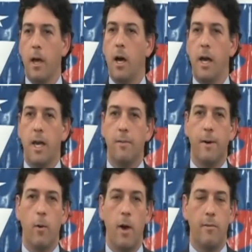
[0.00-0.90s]
Uh, if,
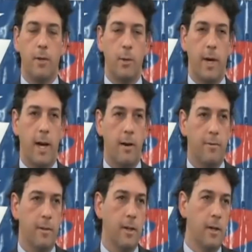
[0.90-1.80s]
however, you
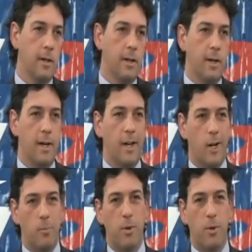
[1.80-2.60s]
have uh,